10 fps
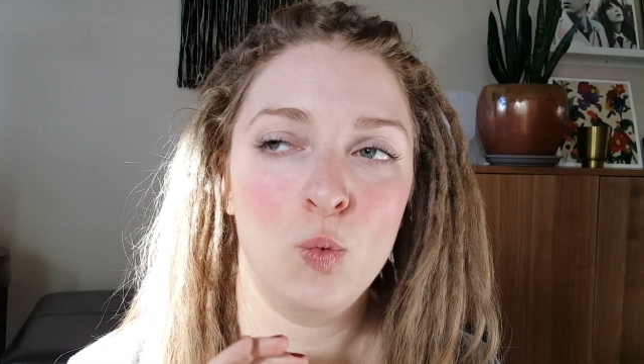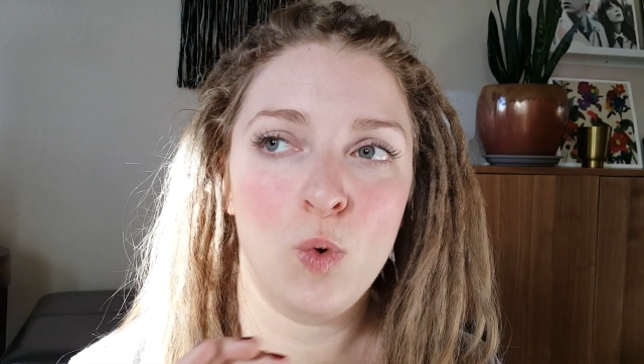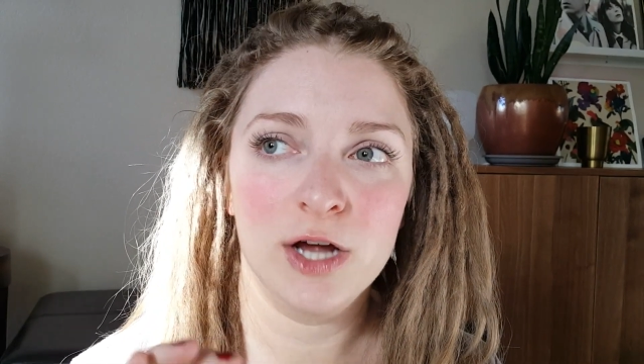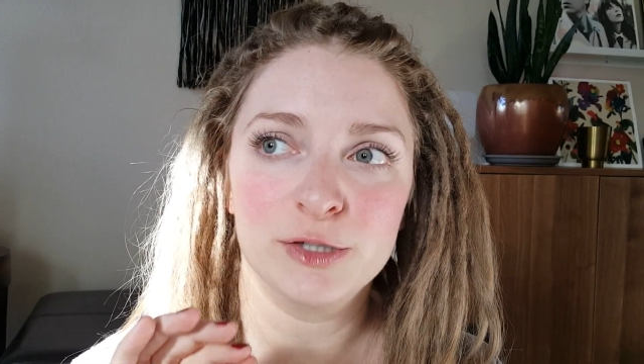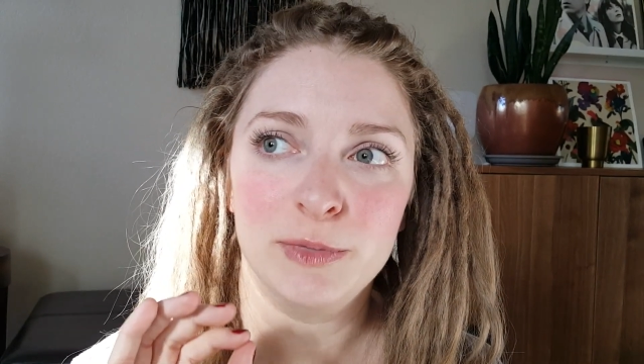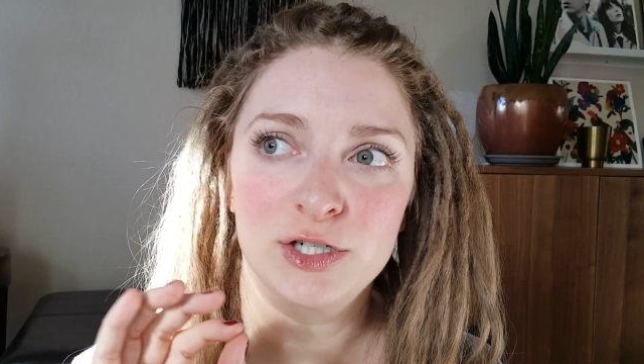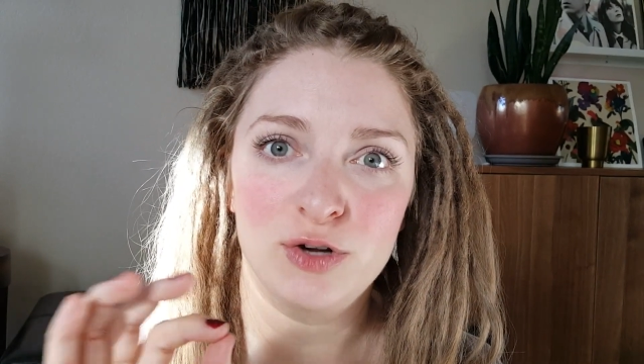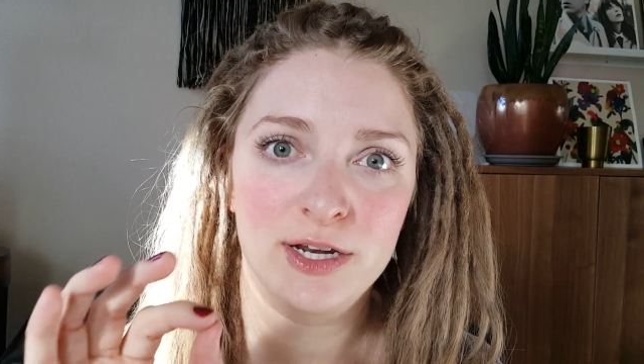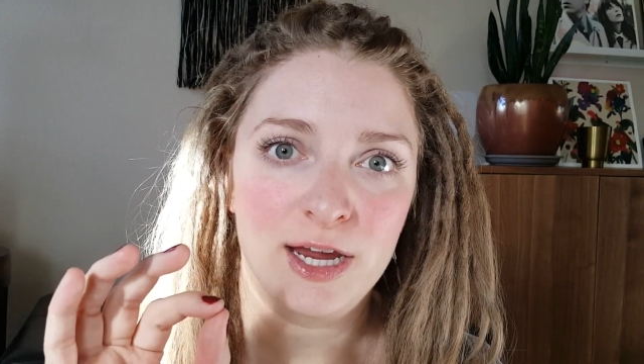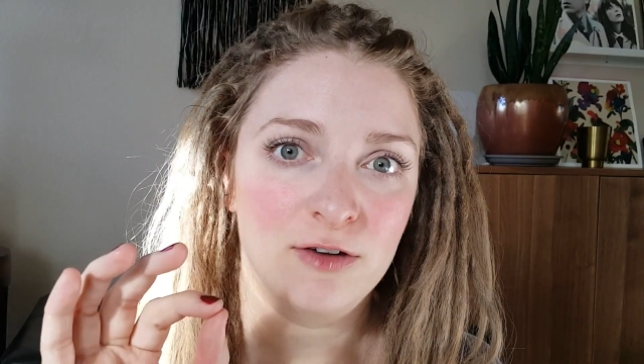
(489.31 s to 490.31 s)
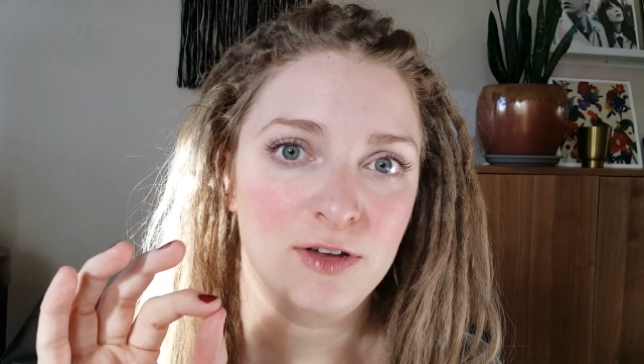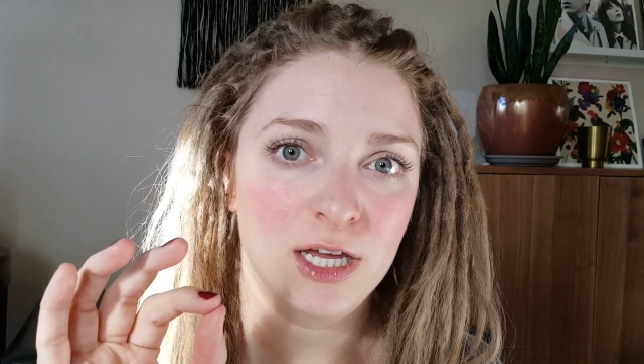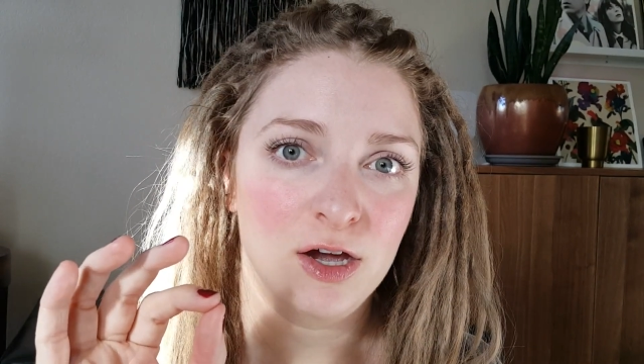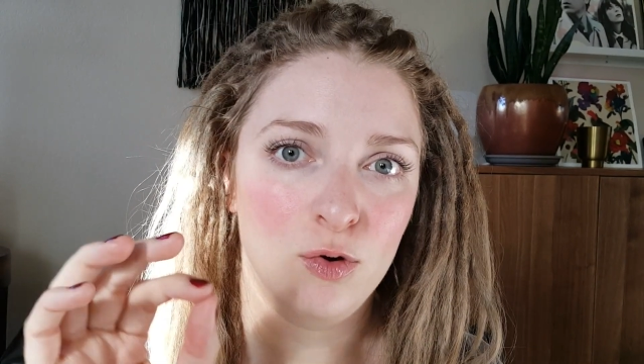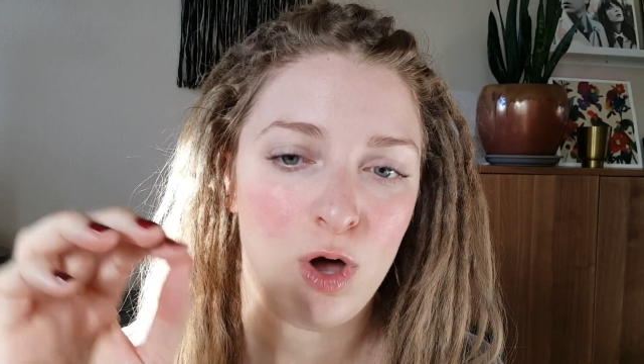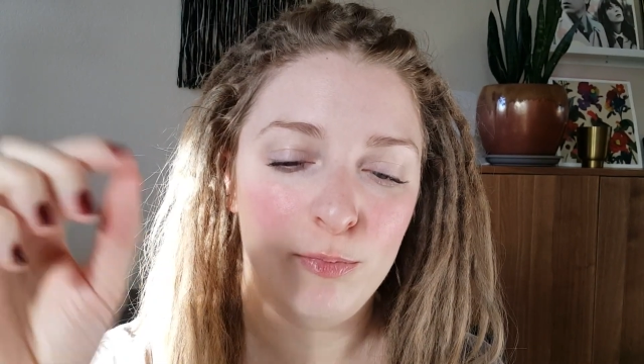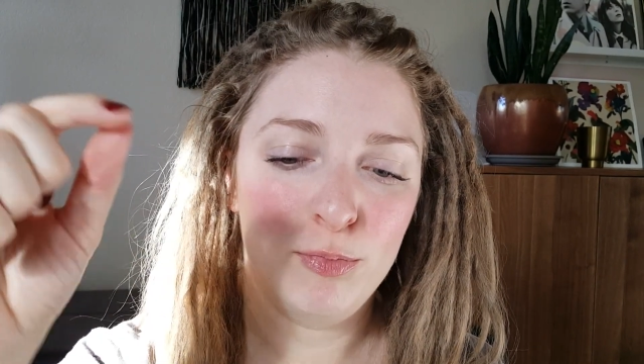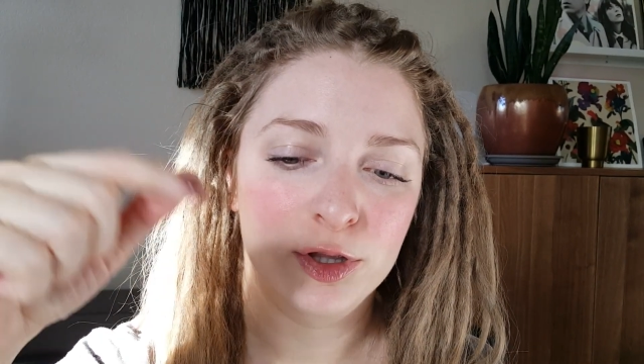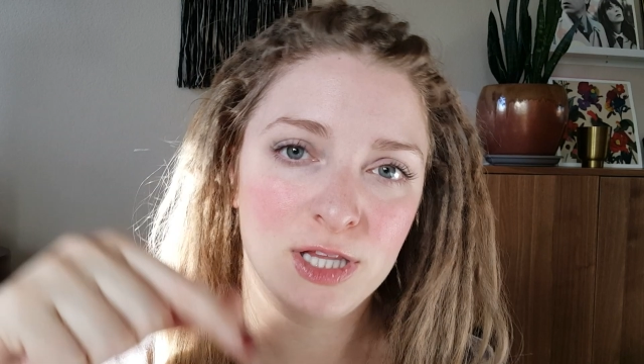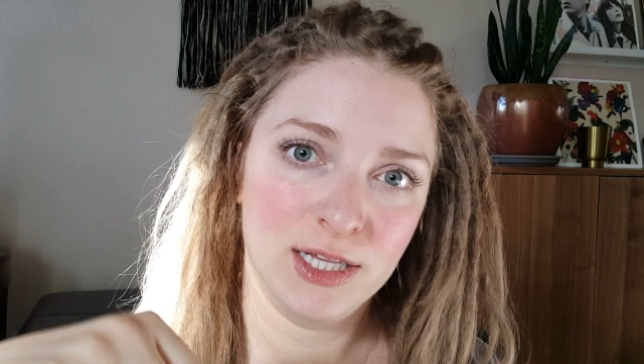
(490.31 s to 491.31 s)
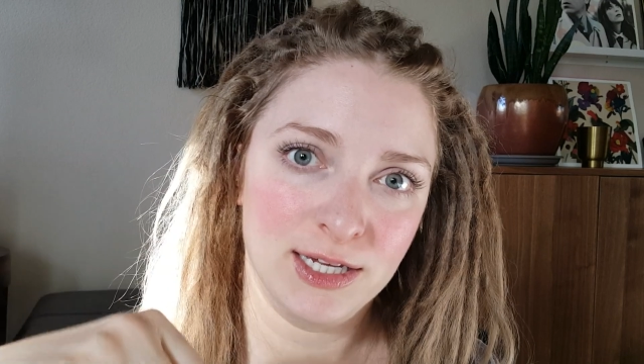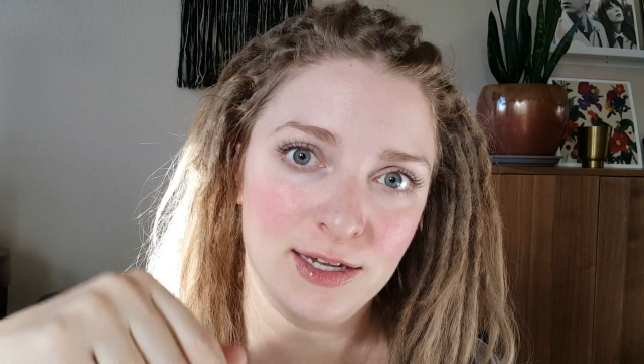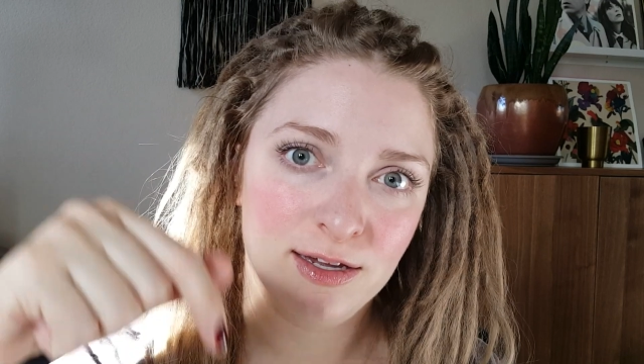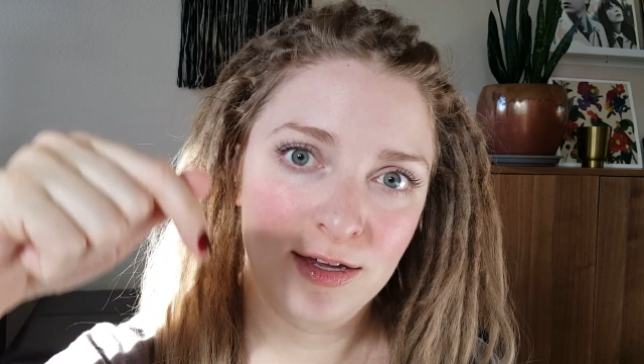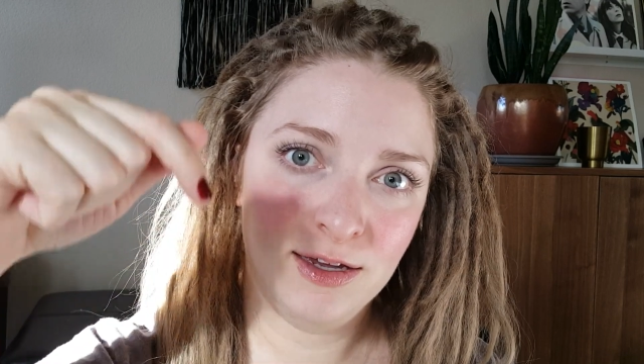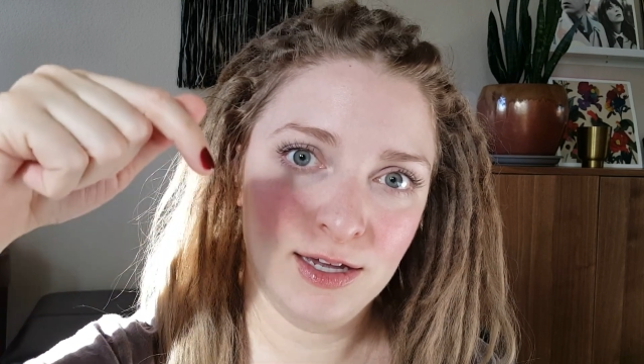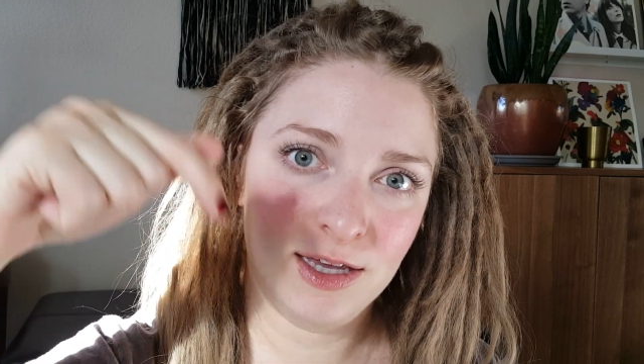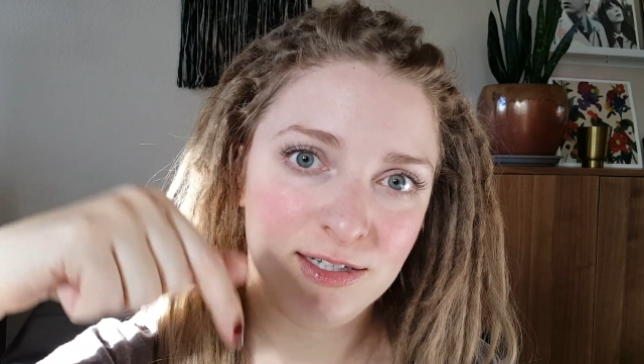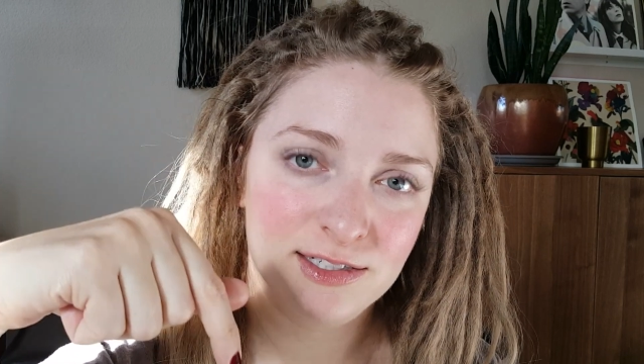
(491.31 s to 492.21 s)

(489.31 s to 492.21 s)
watch my dread care video. I'll put the link in the